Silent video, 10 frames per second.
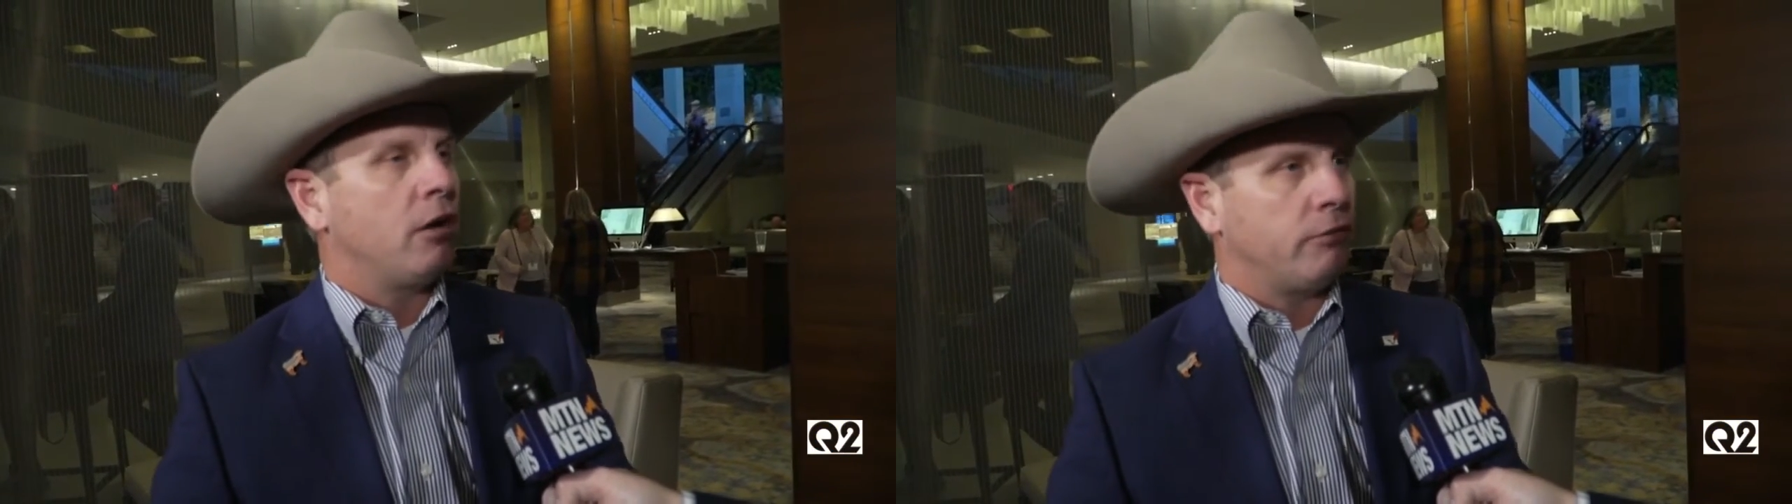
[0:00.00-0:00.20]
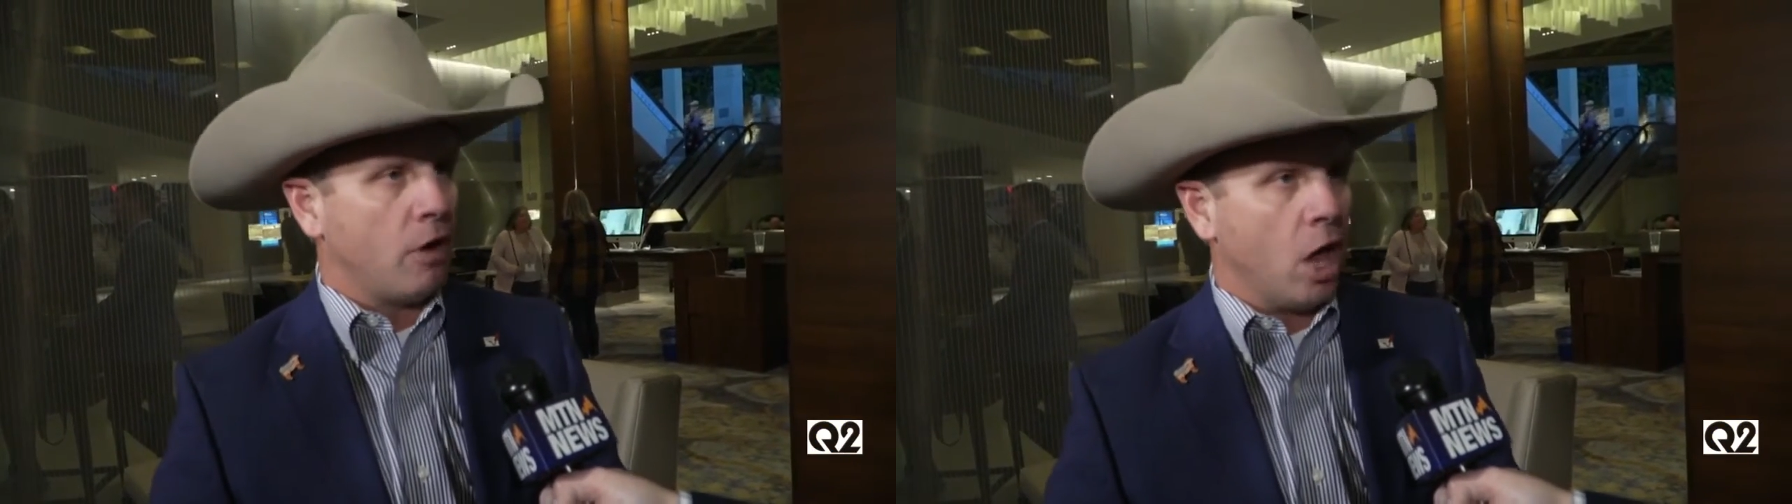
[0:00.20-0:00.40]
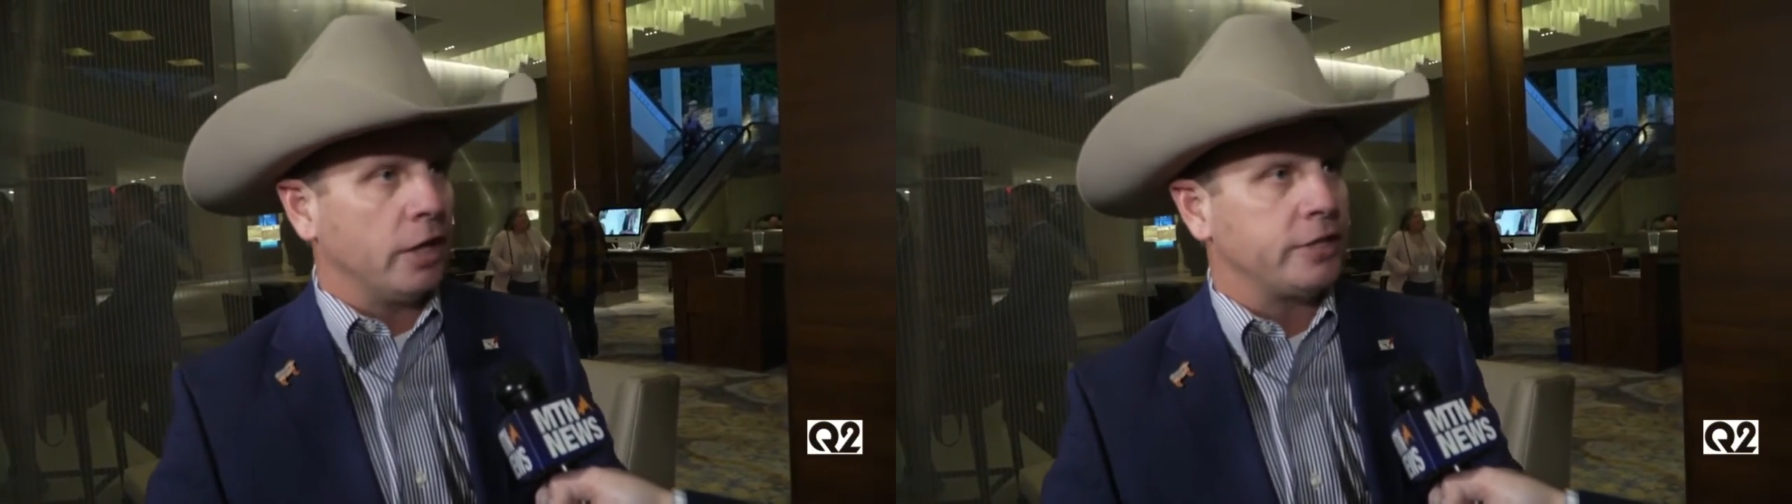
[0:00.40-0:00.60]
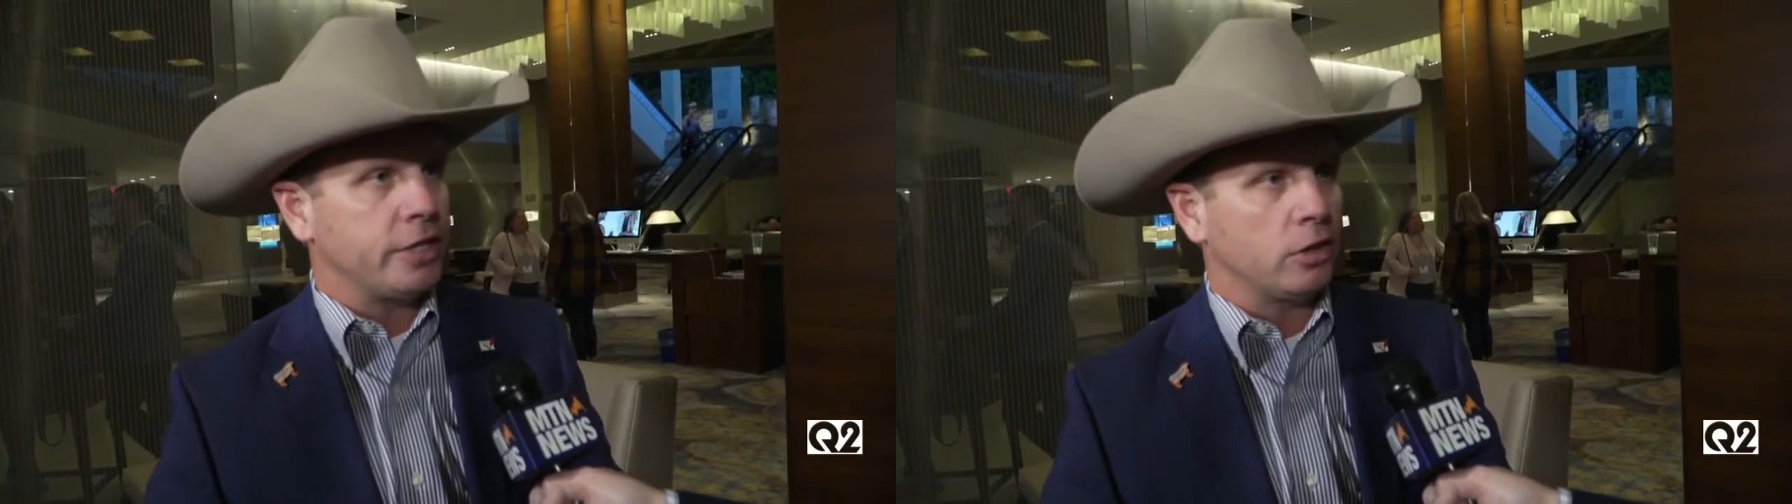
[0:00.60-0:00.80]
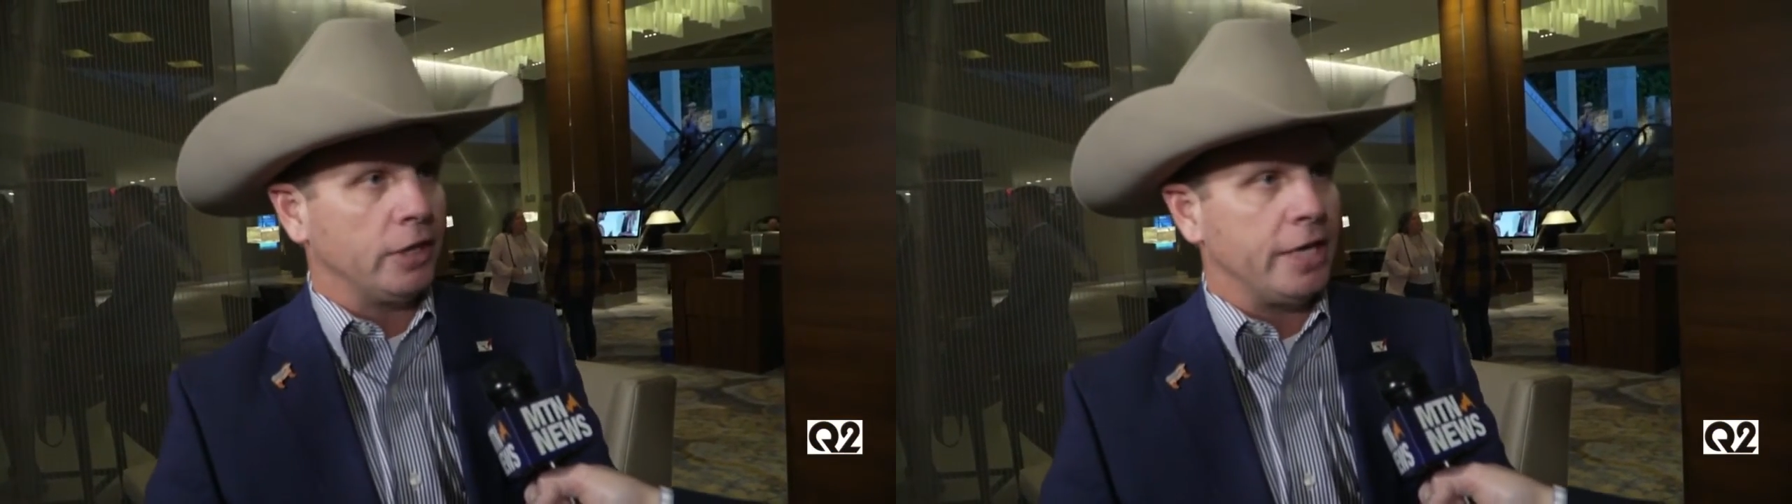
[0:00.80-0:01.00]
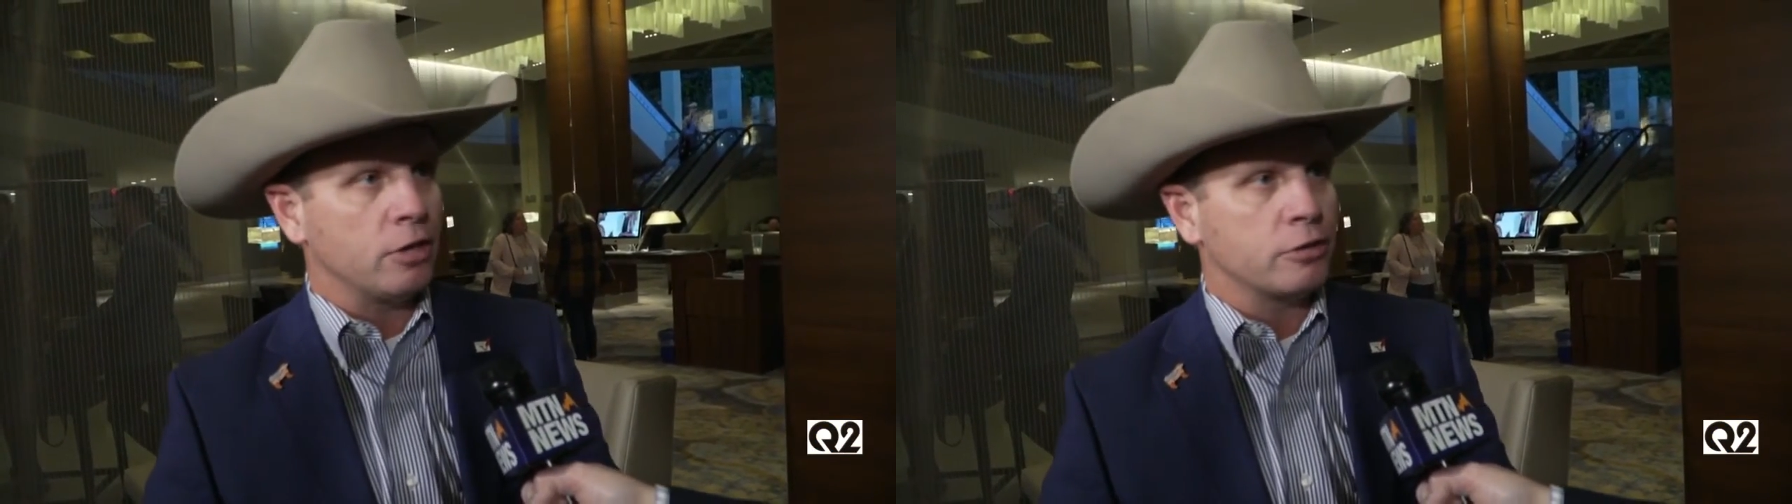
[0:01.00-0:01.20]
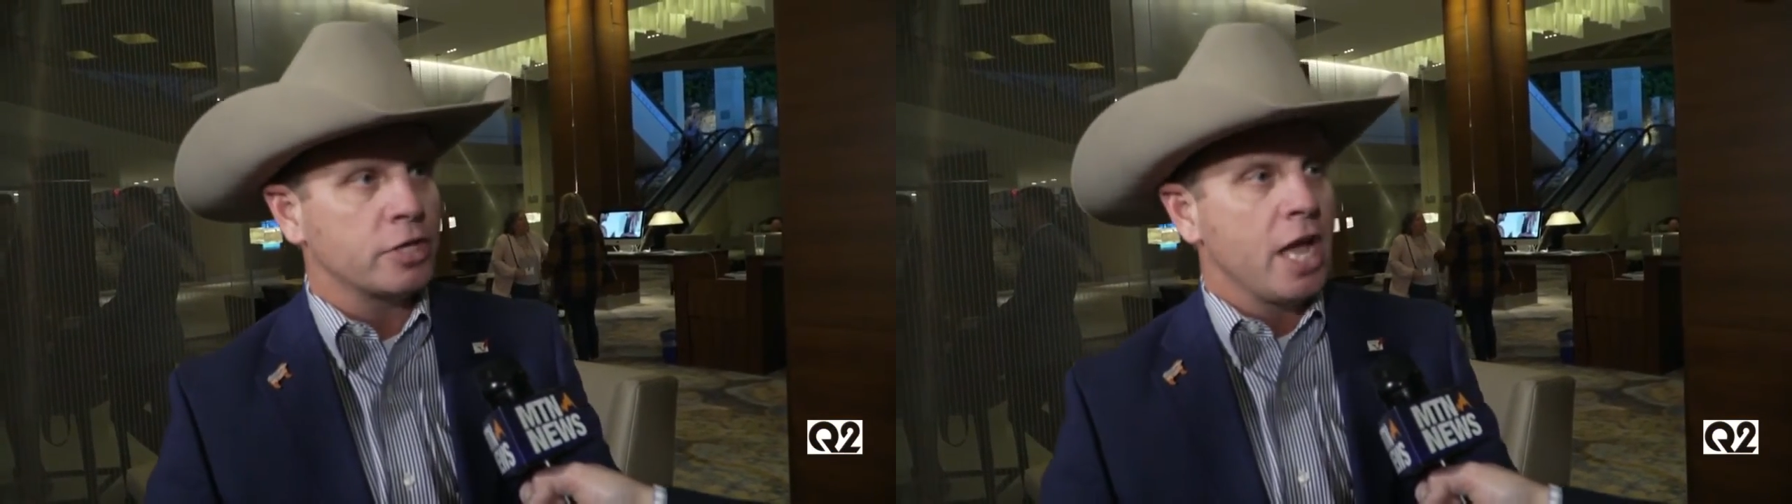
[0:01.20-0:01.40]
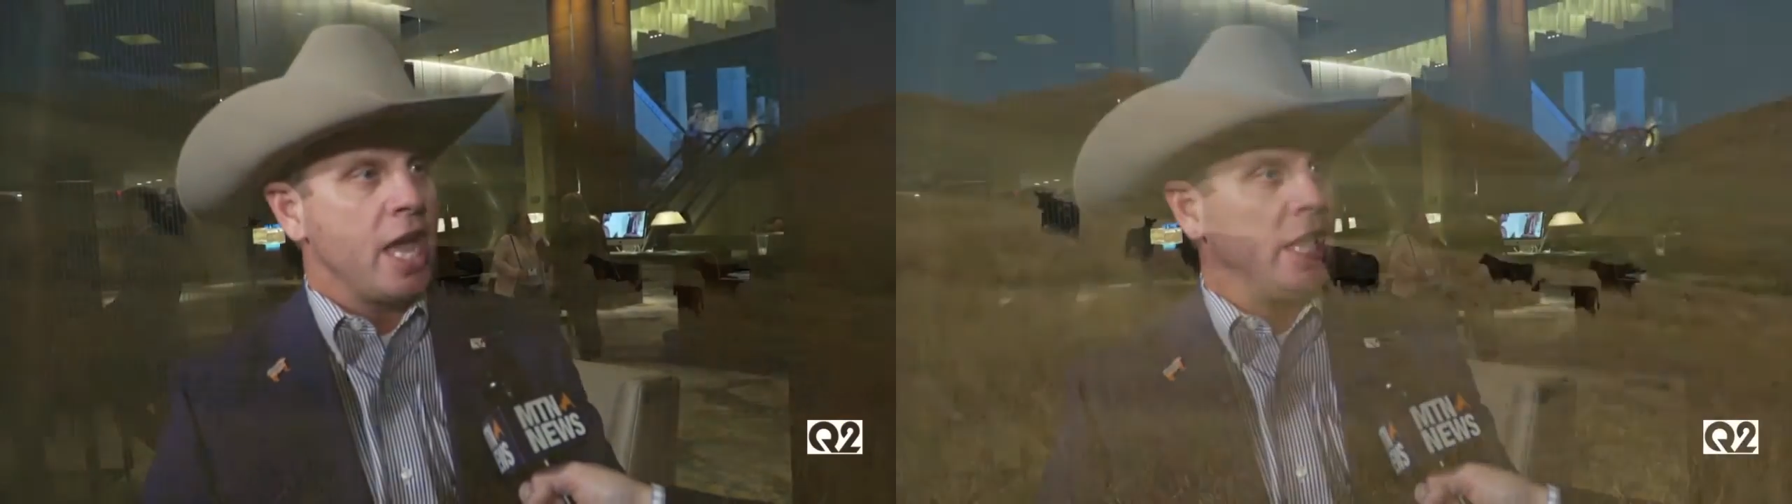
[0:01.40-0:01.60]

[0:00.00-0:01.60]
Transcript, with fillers: volunteer leaders.